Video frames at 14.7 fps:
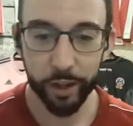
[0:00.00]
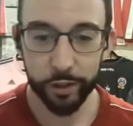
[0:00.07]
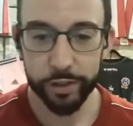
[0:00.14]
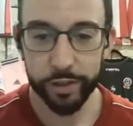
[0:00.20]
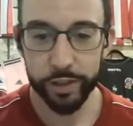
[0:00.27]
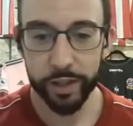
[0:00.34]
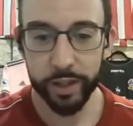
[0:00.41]

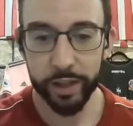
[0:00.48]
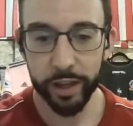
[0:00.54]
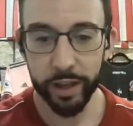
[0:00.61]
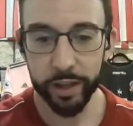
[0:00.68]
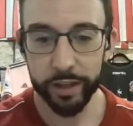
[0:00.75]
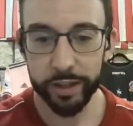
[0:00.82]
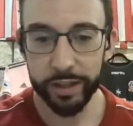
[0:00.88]

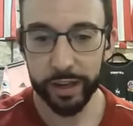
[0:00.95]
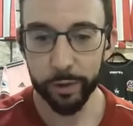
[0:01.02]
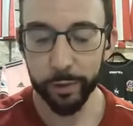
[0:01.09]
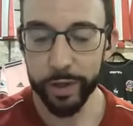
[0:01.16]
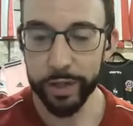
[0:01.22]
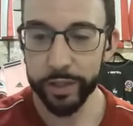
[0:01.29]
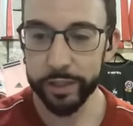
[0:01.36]
constantly, and
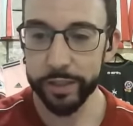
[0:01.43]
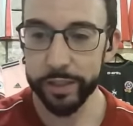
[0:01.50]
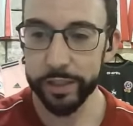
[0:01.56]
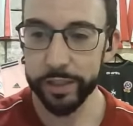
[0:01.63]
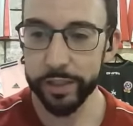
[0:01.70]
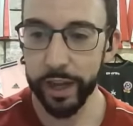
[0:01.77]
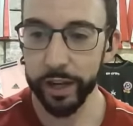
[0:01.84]
now he can
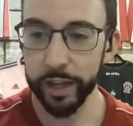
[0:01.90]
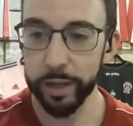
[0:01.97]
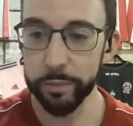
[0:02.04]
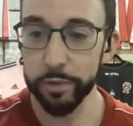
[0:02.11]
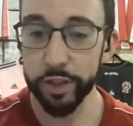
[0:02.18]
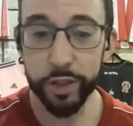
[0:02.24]
sack him.